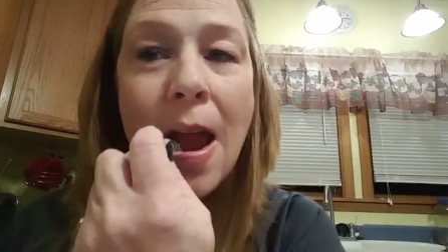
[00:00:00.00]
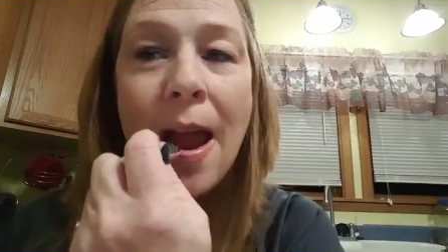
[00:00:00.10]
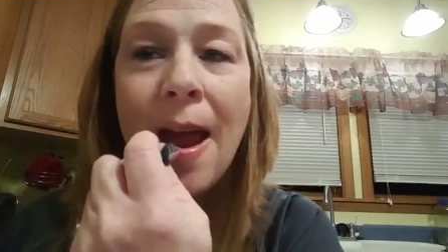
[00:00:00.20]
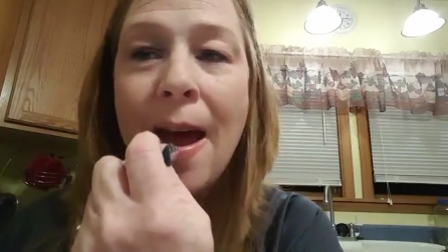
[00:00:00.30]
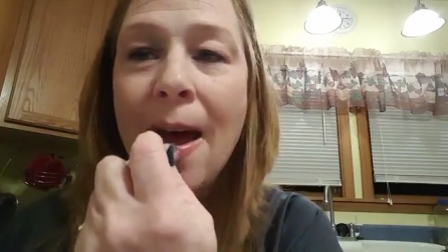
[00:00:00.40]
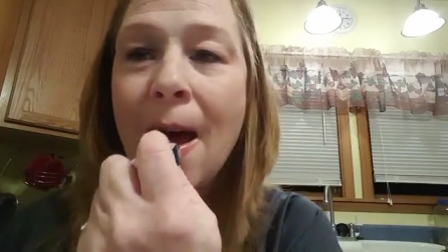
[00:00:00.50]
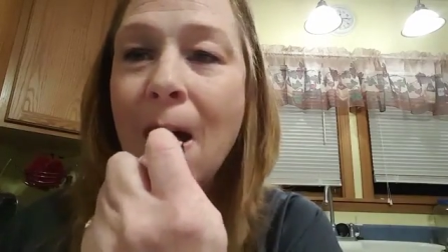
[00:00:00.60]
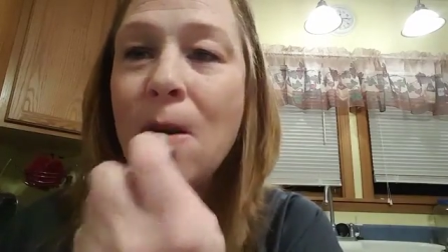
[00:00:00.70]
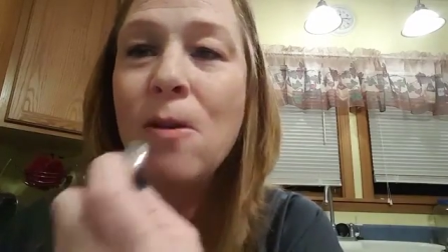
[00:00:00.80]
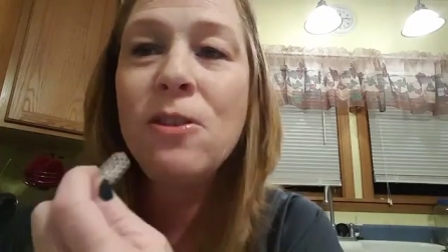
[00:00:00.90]

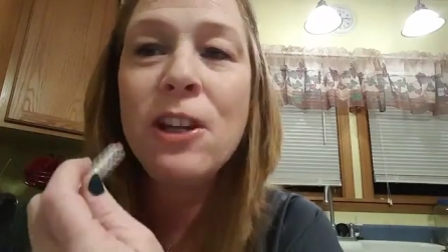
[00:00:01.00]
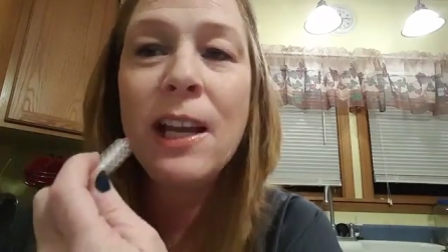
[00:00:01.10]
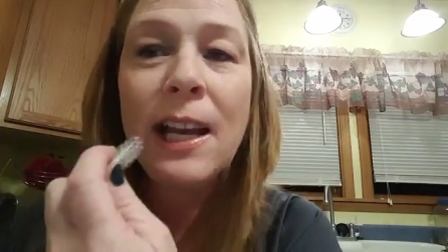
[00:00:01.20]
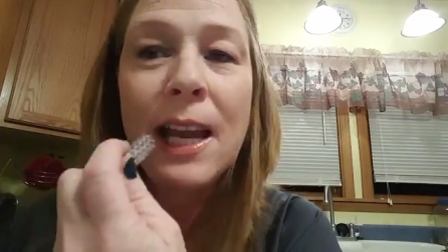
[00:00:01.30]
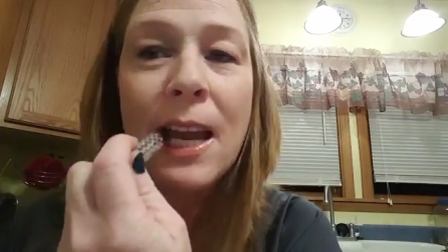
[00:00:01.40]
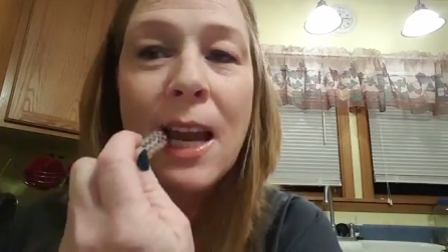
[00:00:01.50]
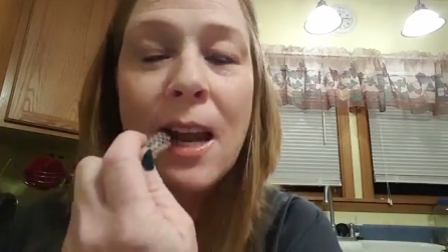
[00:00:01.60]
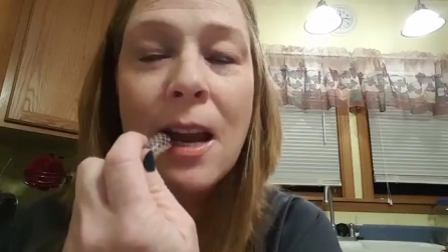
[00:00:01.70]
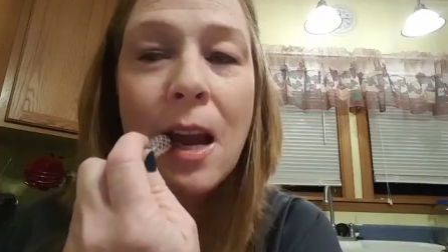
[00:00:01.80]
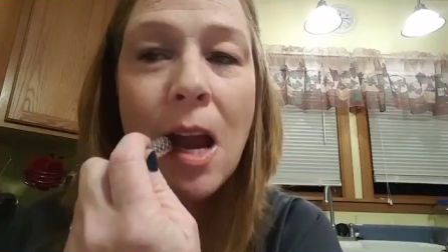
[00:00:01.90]
Hello, Jenny.
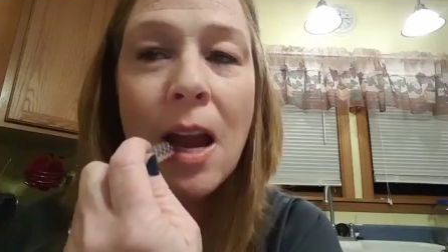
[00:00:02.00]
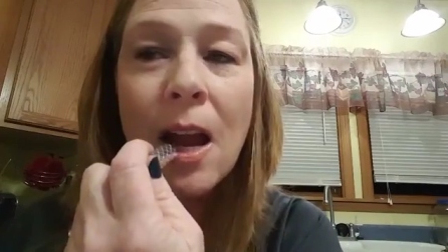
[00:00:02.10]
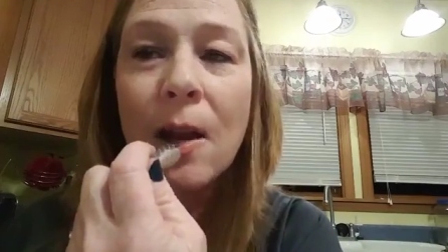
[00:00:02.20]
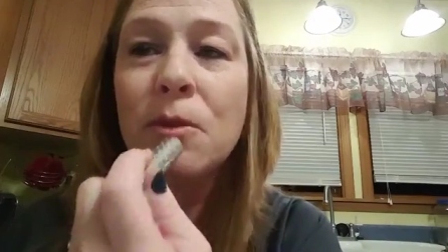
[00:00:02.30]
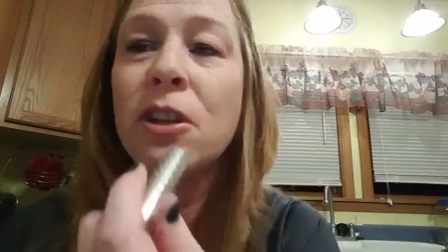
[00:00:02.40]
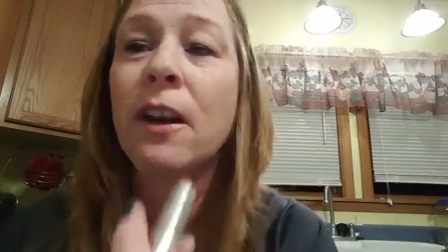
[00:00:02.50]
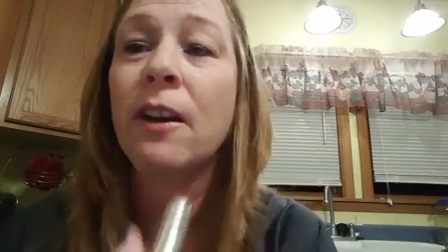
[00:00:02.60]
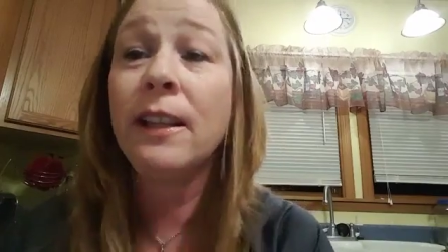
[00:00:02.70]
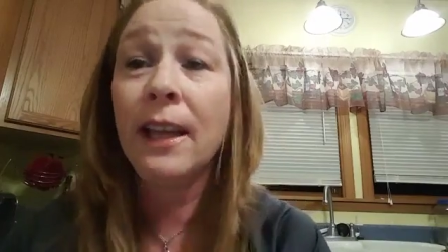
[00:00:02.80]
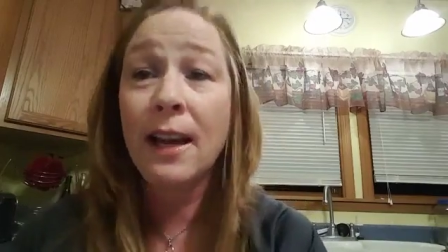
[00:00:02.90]
I'm
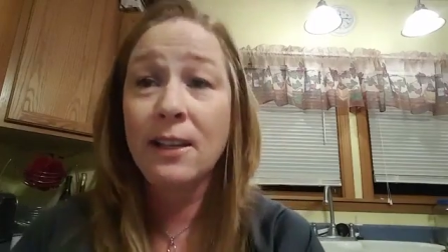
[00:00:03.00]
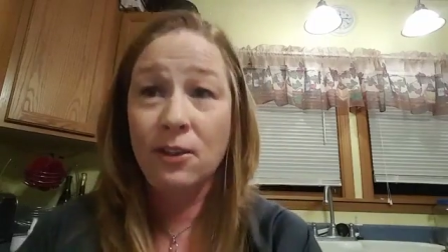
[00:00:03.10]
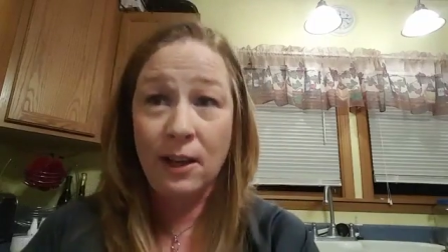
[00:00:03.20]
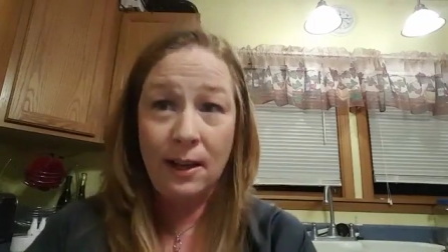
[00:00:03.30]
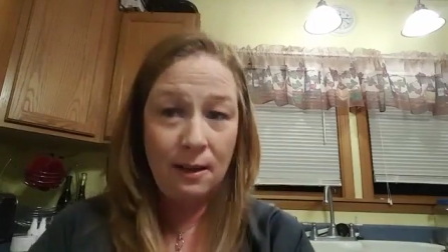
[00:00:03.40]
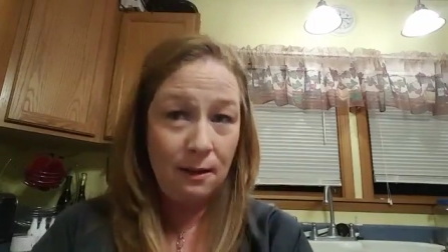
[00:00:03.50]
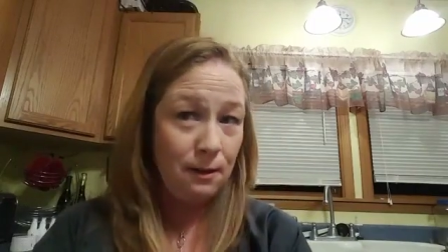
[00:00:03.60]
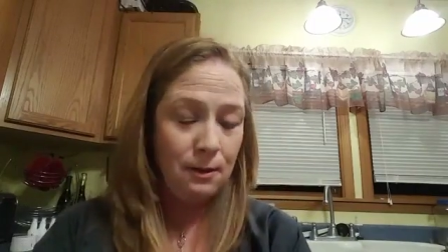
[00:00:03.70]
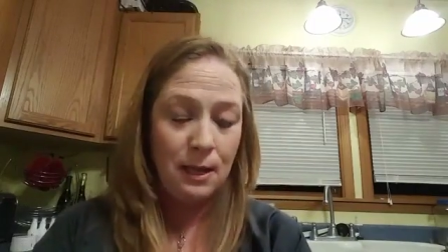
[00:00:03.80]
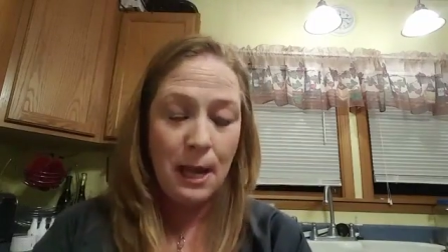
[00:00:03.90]
sharing the
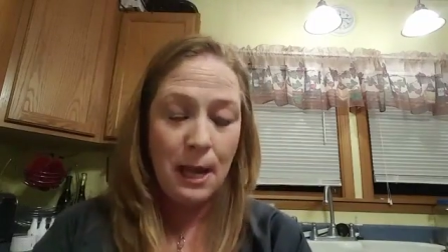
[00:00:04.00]
eyeshadows.